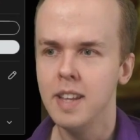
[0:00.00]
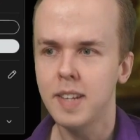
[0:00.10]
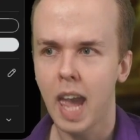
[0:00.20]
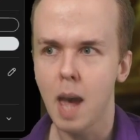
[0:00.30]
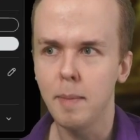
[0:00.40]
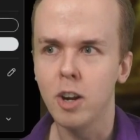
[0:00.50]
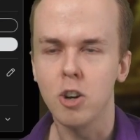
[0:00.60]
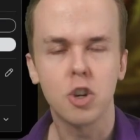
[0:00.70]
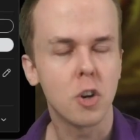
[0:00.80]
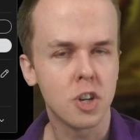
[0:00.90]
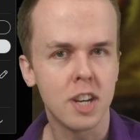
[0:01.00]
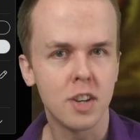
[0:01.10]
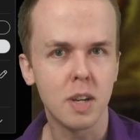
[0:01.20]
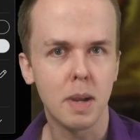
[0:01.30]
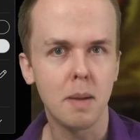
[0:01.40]
scamming or
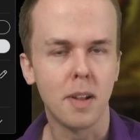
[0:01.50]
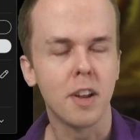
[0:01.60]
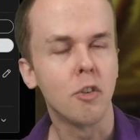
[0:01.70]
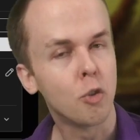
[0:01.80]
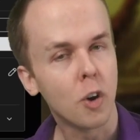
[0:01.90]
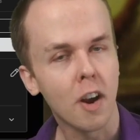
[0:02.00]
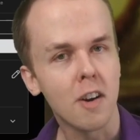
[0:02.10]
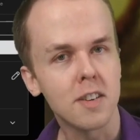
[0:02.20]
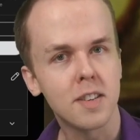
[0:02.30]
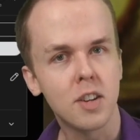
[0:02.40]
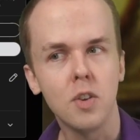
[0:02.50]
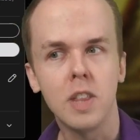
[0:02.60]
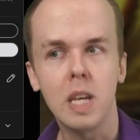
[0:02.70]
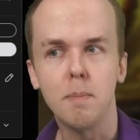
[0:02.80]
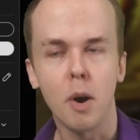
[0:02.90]
shortchanging people in regards to
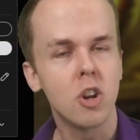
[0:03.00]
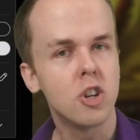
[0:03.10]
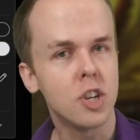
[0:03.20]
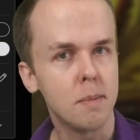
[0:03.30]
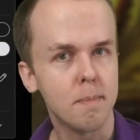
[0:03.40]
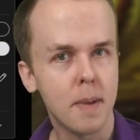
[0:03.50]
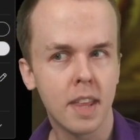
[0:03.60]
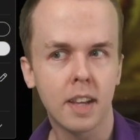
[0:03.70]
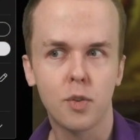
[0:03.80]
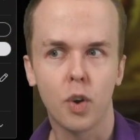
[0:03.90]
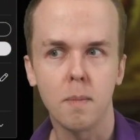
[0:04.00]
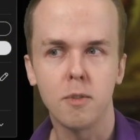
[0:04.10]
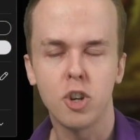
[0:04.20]
the bonus sheet mythics from